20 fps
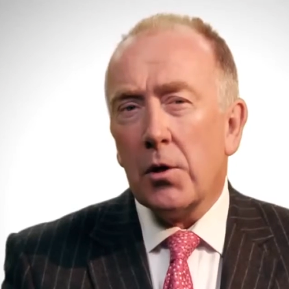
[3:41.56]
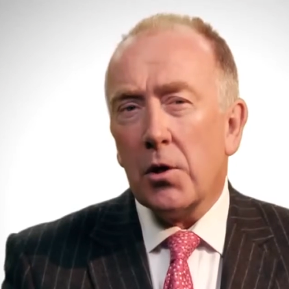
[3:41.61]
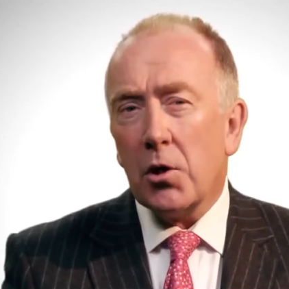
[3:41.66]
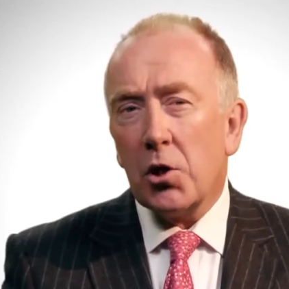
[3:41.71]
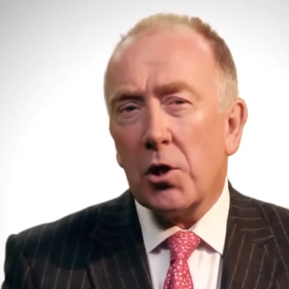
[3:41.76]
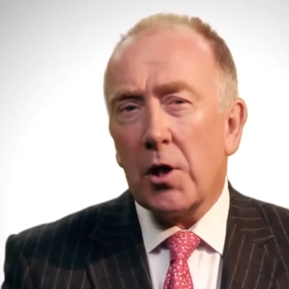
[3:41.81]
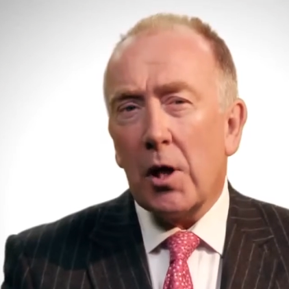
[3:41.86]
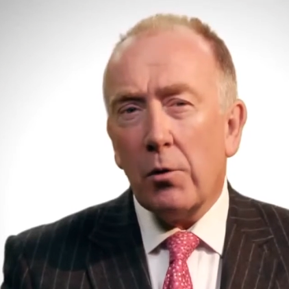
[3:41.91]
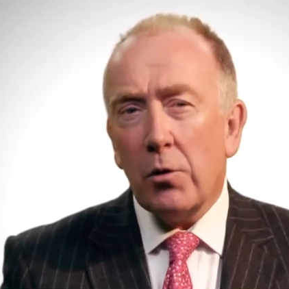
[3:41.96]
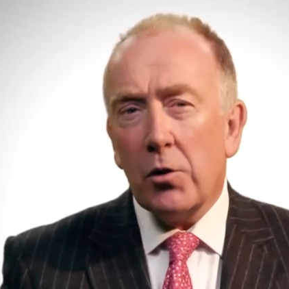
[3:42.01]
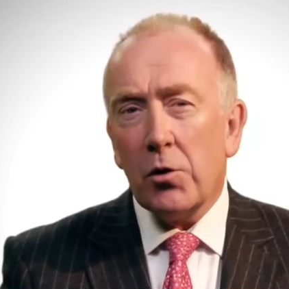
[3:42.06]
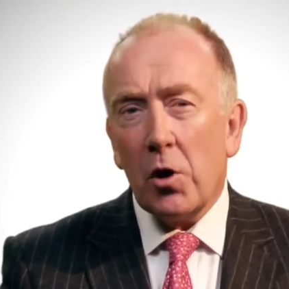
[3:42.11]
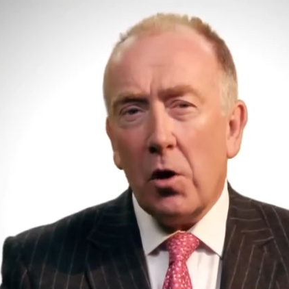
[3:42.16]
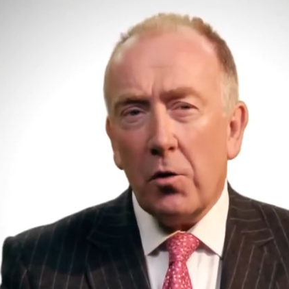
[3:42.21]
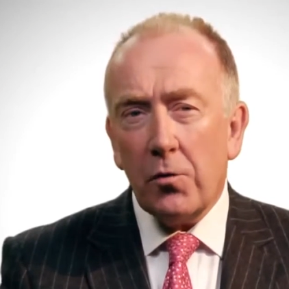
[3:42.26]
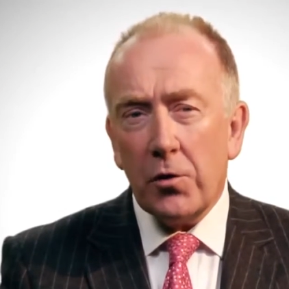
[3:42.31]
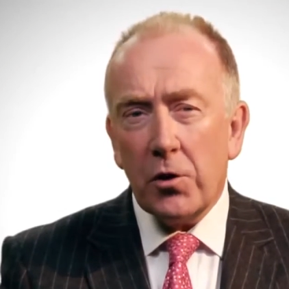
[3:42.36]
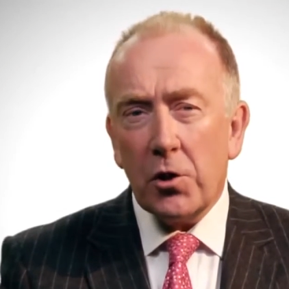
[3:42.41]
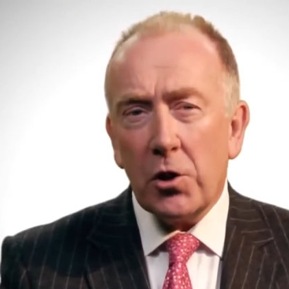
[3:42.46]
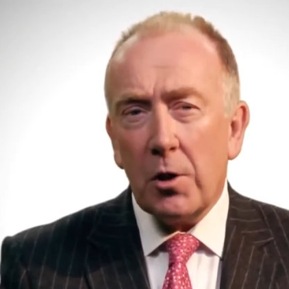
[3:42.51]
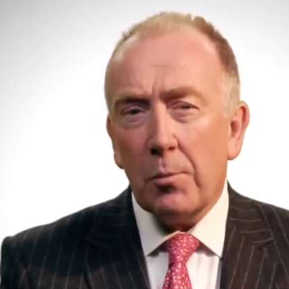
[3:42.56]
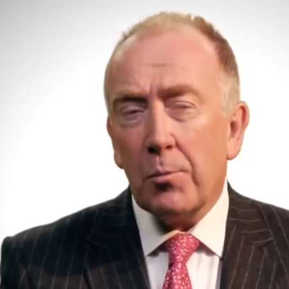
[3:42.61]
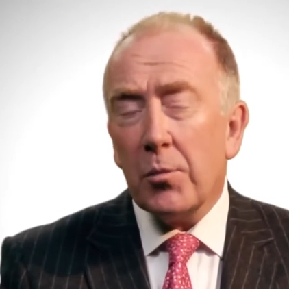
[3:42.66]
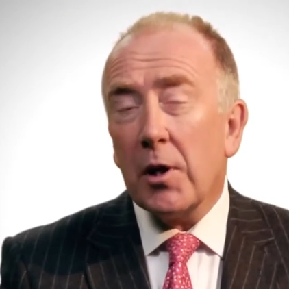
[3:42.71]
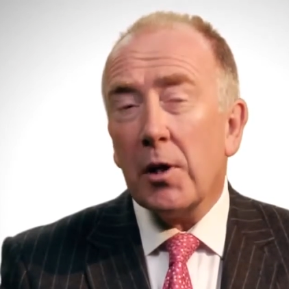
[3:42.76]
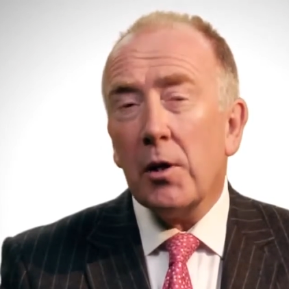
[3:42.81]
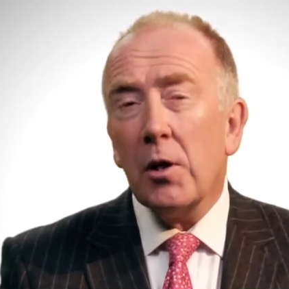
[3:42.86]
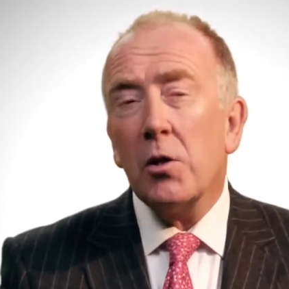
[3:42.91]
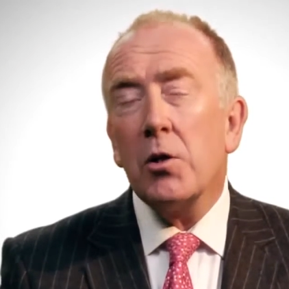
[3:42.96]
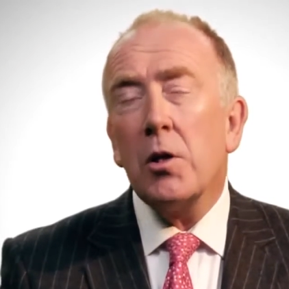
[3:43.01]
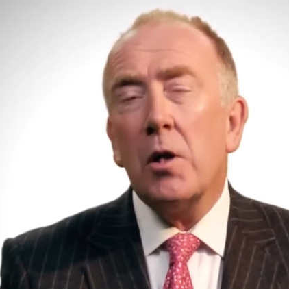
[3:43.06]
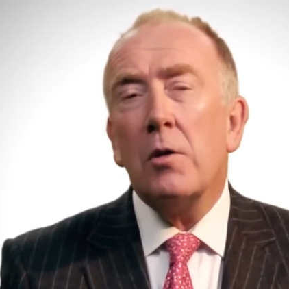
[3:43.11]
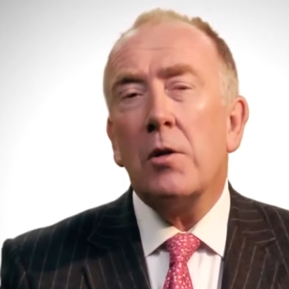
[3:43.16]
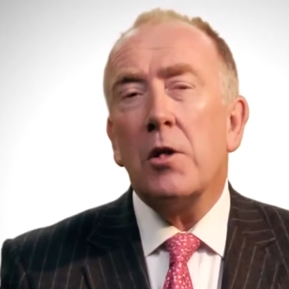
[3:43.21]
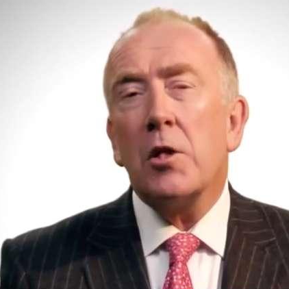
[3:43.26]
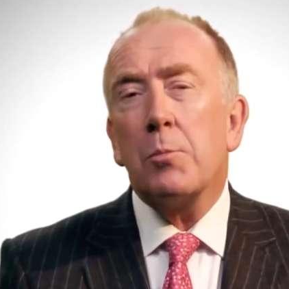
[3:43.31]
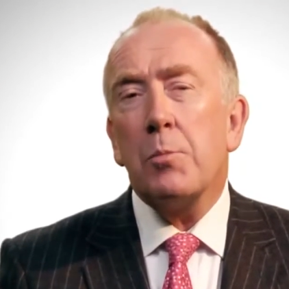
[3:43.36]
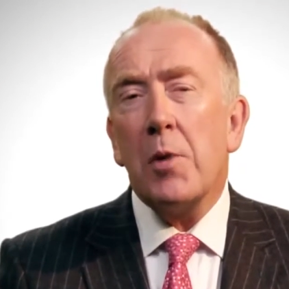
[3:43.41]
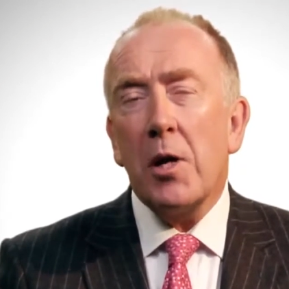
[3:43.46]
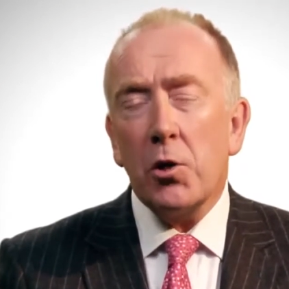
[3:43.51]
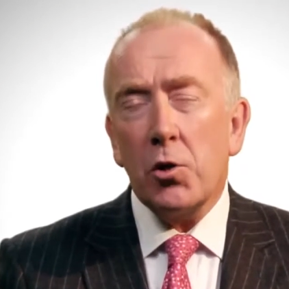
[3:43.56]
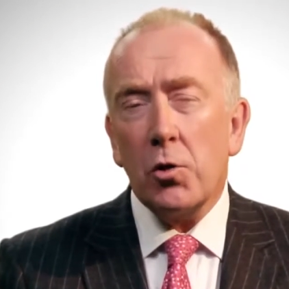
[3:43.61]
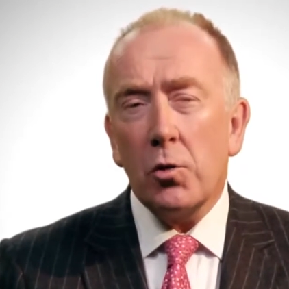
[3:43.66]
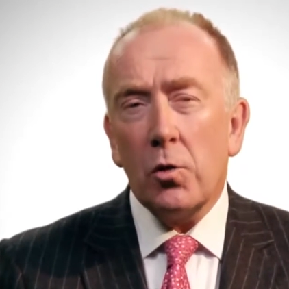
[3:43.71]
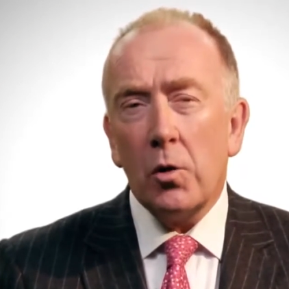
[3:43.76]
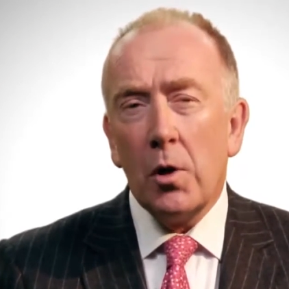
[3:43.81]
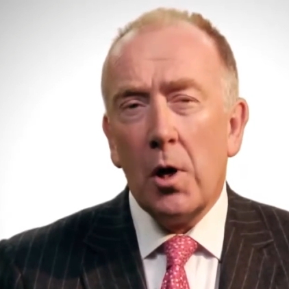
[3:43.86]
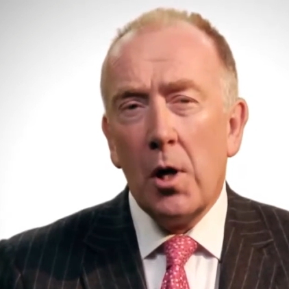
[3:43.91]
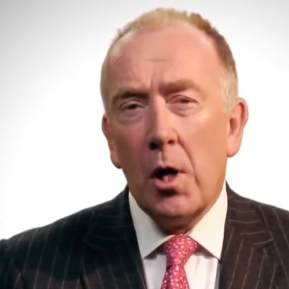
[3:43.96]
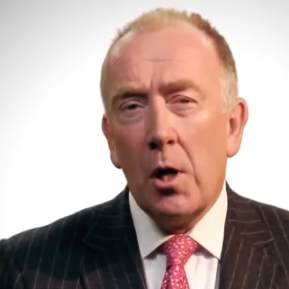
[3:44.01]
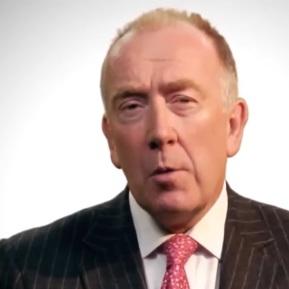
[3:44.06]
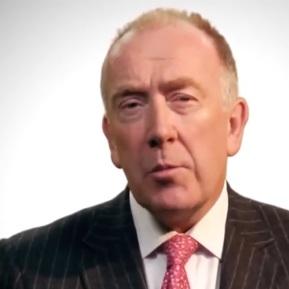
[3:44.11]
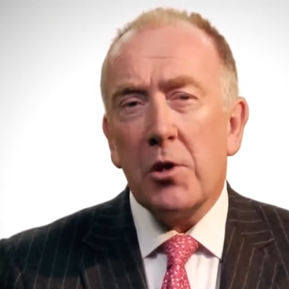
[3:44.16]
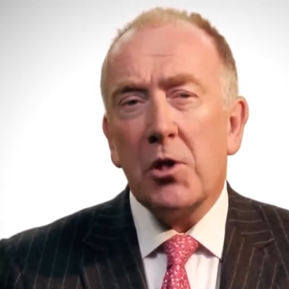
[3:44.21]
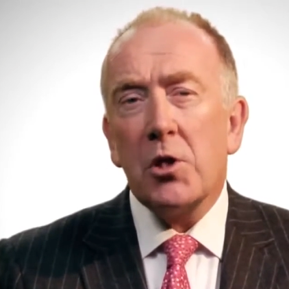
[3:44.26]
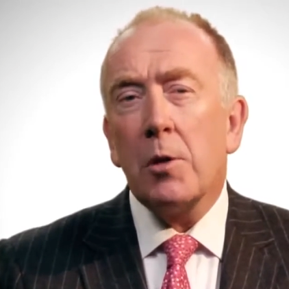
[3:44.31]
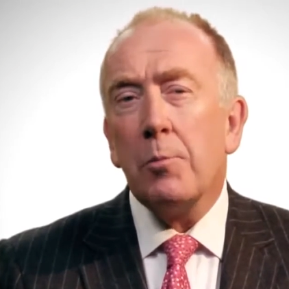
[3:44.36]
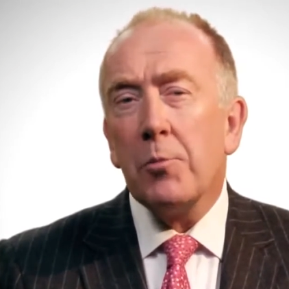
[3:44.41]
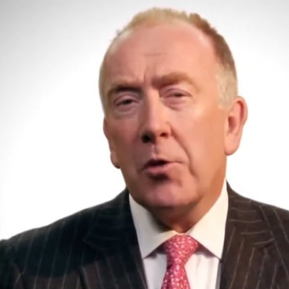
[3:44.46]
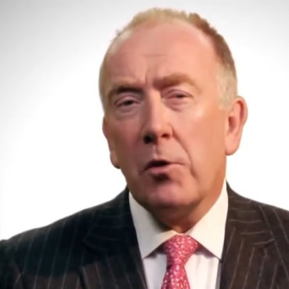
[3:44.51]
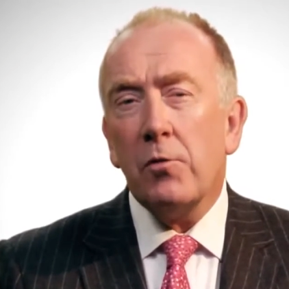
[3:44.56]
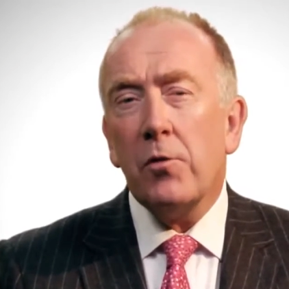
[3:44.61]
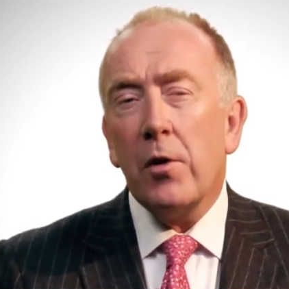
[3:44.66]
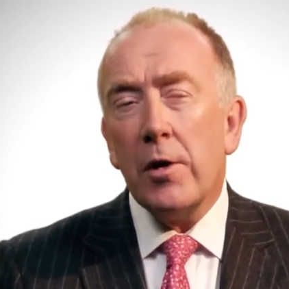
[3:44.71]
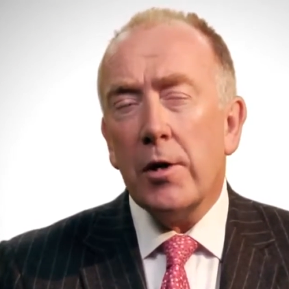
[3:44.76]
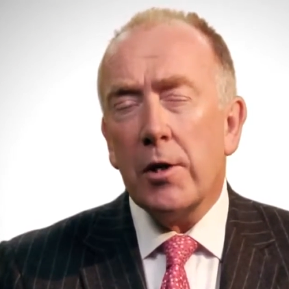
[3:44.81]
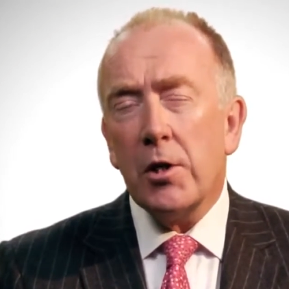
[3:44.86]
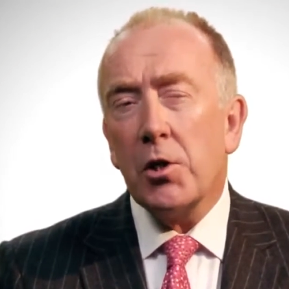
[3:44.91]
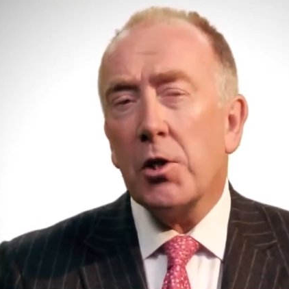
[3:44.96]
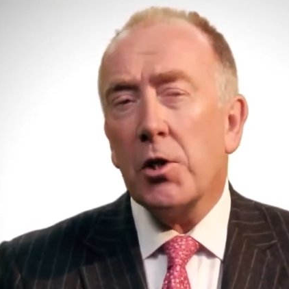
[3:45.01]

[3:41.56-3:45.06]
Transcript: that Solent offers something not only special, but something very